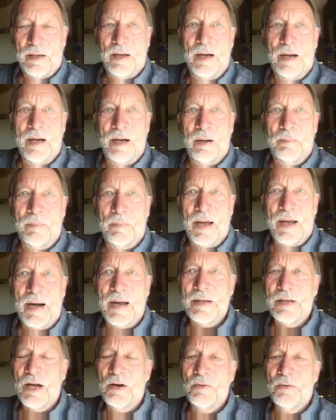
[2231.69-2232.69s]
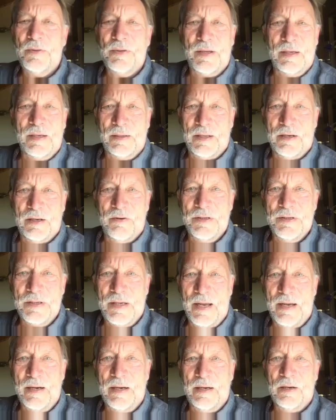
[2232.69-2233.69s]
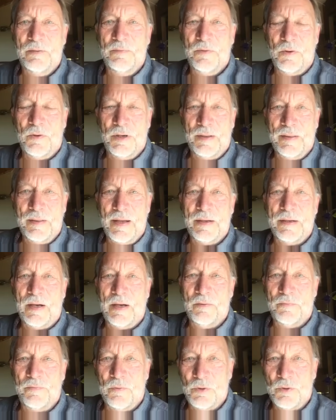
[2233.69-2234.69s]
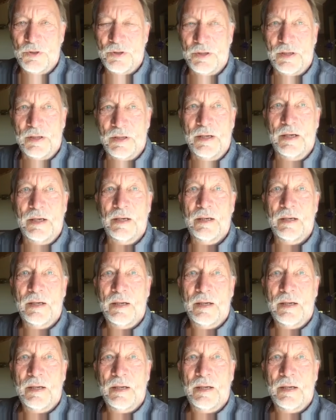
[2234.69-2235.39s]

And I don't think there is any avoiding that, unfortunately.